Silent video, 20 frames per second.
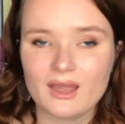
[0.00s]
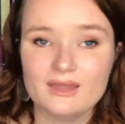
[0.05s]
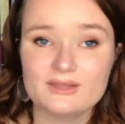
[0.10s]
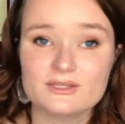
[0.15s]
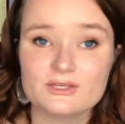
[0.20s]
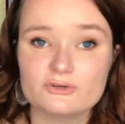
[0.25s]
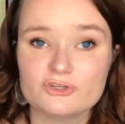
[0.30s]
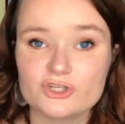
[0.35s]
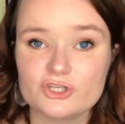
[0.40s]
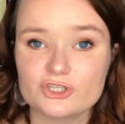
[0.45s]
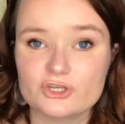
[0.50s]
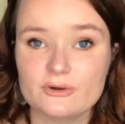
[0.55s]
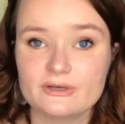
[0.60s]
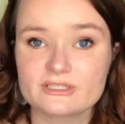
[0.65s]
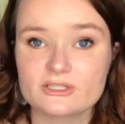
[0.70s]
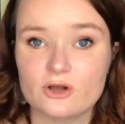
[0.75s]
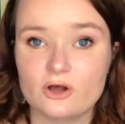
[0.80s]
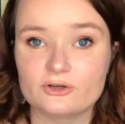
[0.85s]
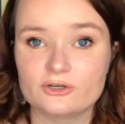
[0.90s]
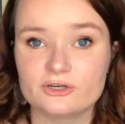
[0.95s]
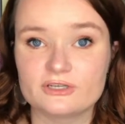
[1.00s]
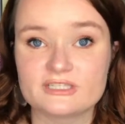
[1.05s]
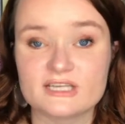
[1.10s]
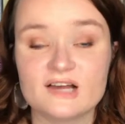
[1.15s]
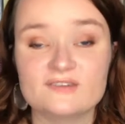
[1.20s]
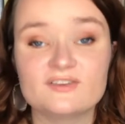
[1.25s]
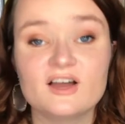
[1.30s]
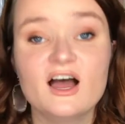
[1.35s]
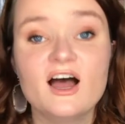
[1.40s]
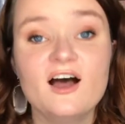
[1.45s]
And so she's always called
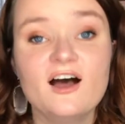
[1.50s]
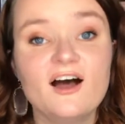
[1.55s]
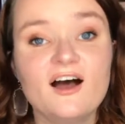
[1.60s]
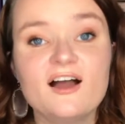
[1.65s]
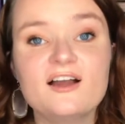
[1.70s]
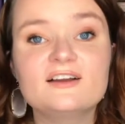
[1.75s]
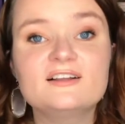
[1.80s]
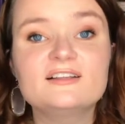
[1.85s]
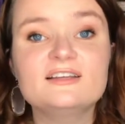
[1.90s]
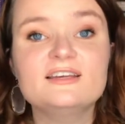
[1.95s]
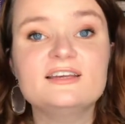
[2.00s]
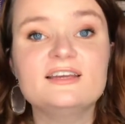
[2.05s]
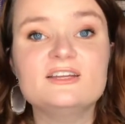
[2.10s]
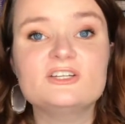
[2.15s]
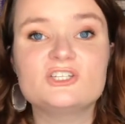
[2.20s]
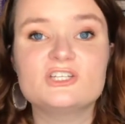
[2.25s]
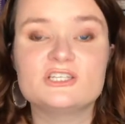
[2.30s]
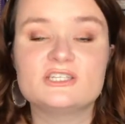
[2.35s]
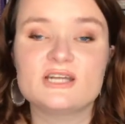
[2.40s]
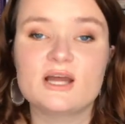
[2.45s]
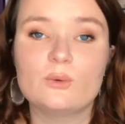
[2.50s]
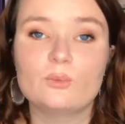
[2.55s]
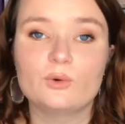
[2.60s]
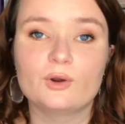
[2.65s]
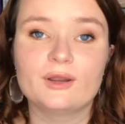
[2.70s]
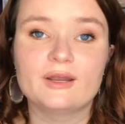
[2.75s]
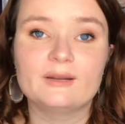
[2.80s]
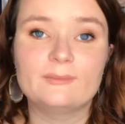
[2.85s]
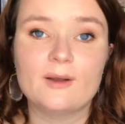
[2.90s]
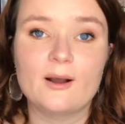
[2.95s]
herself ugly and she's not
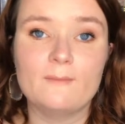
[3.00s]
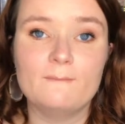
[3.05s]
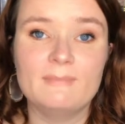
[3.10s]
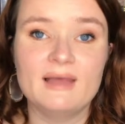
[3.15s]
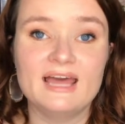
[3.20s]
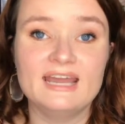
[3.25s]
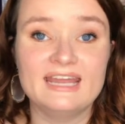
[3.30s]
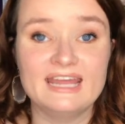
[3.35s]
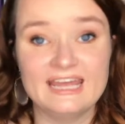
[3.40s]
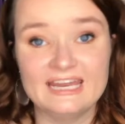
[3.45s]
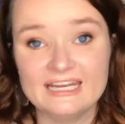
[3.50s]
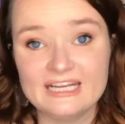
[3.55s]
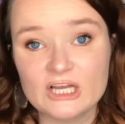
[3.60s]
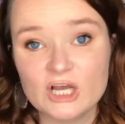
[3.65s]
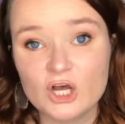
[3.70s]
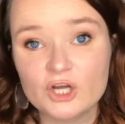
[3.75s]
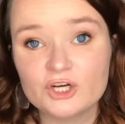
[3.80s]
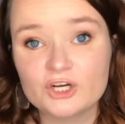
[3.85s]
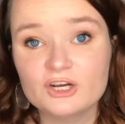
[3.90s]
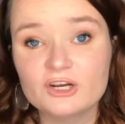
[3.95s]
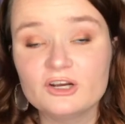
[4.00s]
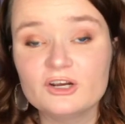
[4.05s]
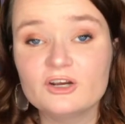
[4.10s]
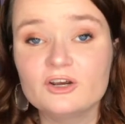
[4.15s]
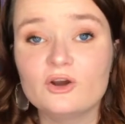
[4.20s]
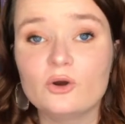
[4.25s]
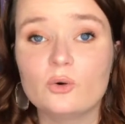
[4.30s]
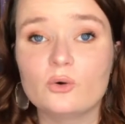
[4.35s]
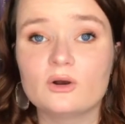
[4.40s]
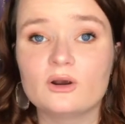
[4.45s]
worried about men hitting on
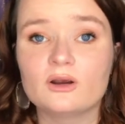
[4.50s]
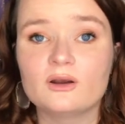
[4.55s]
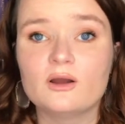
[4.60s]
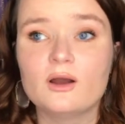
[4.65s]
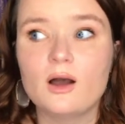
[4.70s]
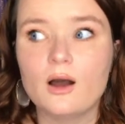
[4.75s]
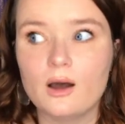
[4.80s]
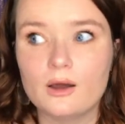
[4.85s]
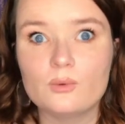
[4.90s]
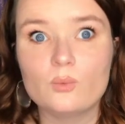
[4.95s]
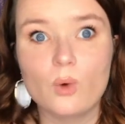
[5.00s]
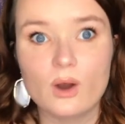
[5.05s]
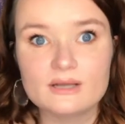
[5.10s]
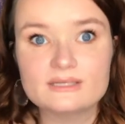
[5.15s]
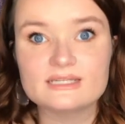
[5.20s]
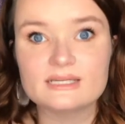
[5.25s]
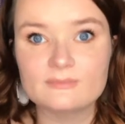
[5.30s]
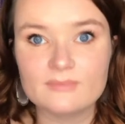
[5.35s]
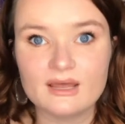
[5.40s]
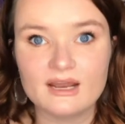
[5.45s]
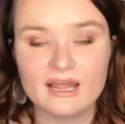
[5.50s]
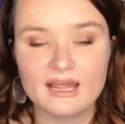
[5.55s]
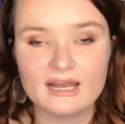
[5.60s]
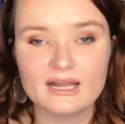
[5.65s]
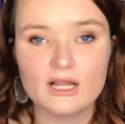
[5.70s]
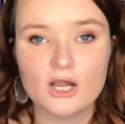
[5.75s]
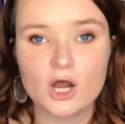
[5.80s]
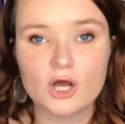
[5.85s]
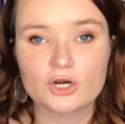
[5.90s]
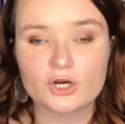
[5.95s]
her or unwanted men
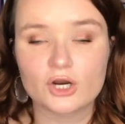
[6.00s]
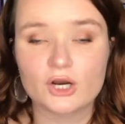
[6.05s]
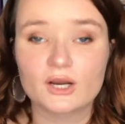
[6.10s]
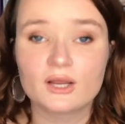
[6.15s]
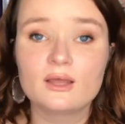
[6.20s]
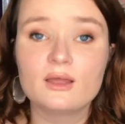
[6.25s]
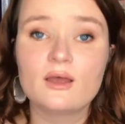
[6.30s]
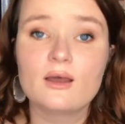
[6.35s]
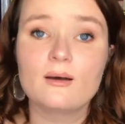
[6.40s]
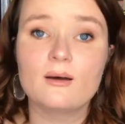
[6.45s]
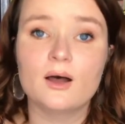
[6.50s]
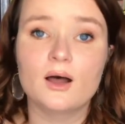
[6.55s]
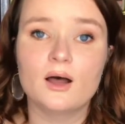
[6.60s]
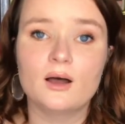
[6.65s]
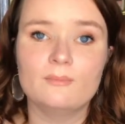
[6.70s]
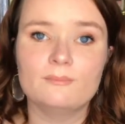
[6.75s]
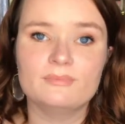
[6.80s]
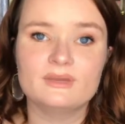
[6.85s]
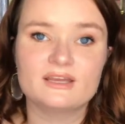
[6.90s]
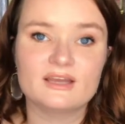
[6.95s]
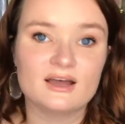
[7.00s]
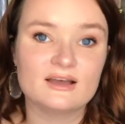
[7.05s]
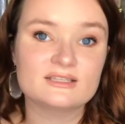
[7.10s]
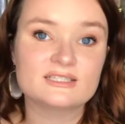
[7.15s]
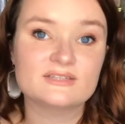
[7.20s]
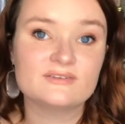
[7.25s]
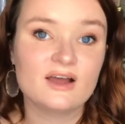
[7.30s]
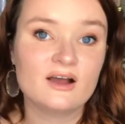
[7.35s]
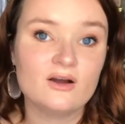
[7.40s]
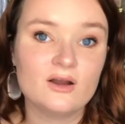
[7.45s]
hitting on her um, because
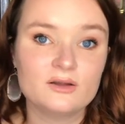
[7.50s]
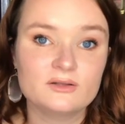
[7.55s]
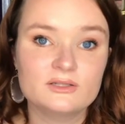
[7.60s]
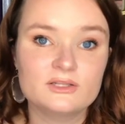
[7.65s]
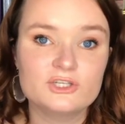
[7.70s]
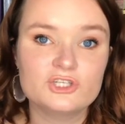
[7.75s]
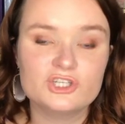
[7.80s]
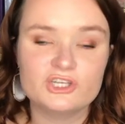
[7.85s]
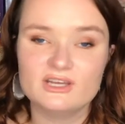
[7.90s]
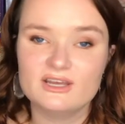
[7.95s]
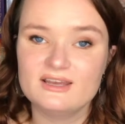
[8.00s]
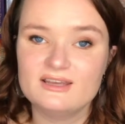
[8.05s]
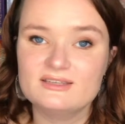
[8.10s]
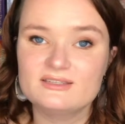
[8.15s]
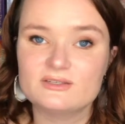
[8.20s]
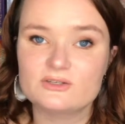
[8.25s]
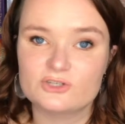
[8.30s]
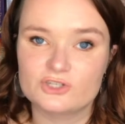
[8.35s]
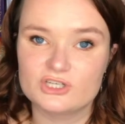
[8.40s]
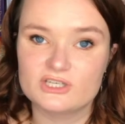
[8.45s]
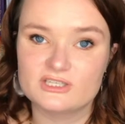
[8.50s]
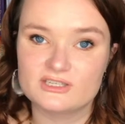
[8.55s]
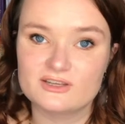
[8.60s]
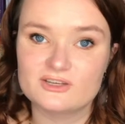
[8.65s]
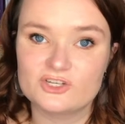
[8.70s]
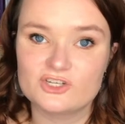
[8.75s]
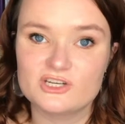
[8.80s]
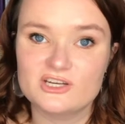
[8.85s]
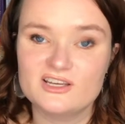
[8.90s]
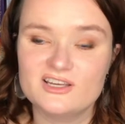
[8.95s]
of how ugly she is or she says
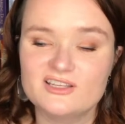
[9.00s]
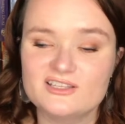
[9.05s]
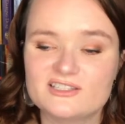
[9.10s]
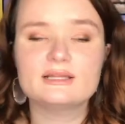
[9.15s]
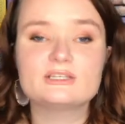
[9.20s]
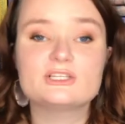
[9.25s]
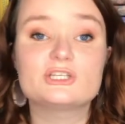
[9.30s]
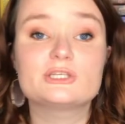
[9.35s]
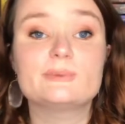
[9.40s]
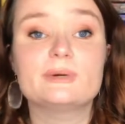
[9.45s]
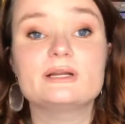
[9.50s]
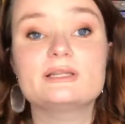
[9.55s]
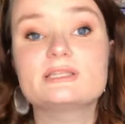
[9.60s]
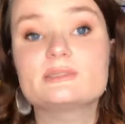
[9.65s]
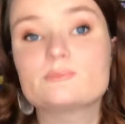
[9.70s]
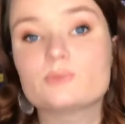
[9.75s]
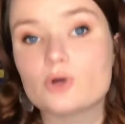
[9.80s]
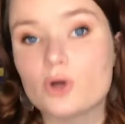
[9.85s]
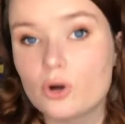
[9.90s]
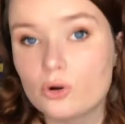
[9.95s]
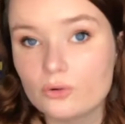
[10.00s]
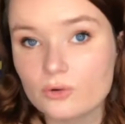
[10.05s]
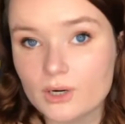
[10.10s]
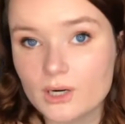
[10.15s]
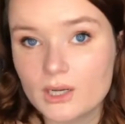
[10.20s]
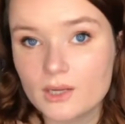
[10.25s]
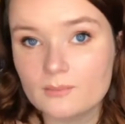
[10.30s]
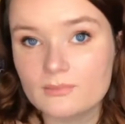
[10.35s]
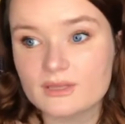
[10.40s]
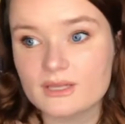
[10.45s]
she is. She's part of this
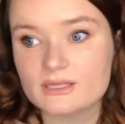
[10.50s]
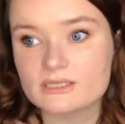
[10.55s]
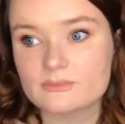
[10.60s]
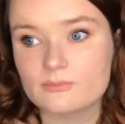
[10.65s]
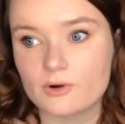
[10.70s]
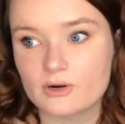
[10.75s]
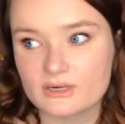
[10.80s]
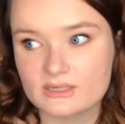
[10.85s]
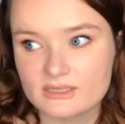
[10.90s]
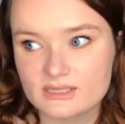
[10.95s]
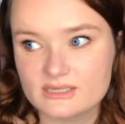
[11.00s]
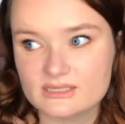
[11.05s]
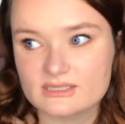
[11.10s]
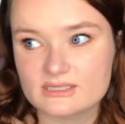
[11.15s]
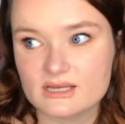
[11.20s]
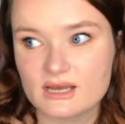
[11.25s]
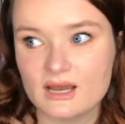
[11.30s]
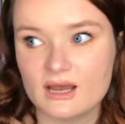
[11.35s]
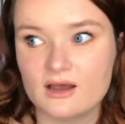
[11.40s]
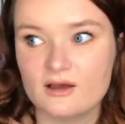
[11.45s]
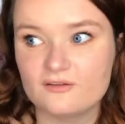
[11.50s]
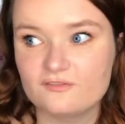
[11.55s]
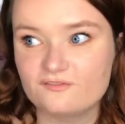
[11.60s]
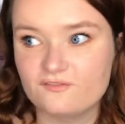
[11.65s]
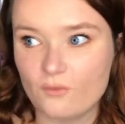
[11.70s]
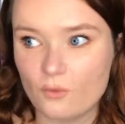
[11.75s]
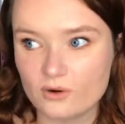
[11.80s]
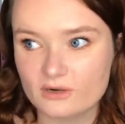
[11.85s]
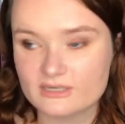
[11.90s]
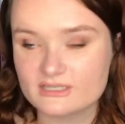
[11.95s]
program that's part of this uh,
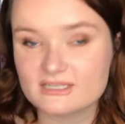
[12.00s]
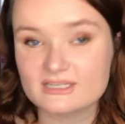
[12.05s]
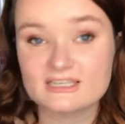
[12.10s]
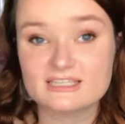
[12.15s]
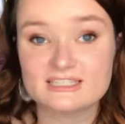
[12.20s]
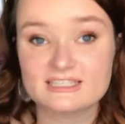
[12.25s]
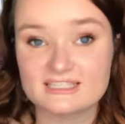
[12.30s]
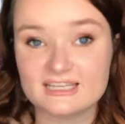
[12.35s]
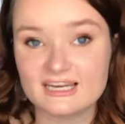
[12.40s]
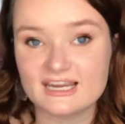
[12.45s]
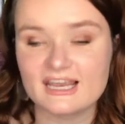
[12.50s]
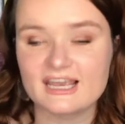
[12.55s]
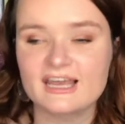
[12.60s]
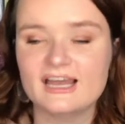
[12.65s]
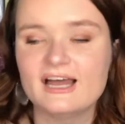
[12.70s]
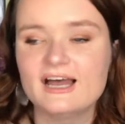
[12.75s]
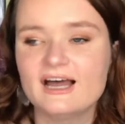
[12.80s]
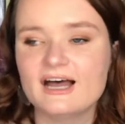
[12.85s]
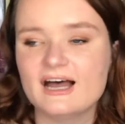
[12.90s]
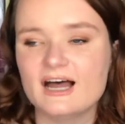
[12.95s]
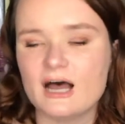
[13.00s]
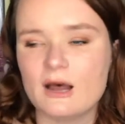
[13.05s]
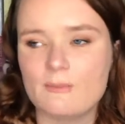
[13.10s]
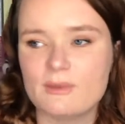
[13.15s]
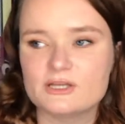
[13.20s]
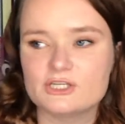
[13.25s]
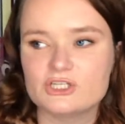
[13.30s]
fort city um, and